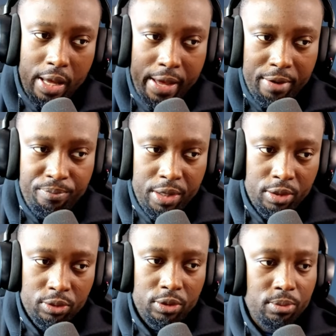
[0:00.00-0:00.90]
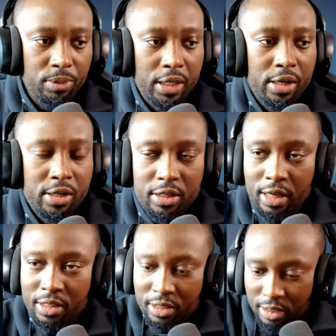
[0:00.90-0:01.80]
and build, because
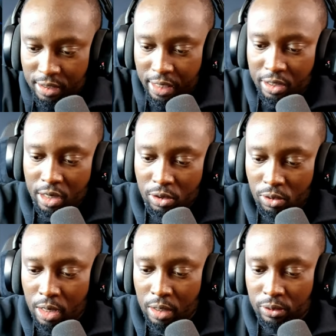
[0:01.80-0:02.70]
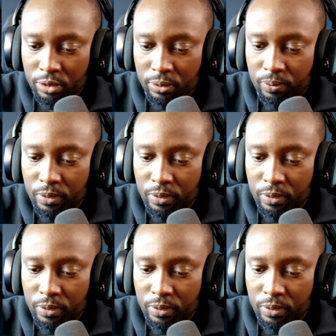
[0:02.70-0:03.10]
it's sitting on the ground,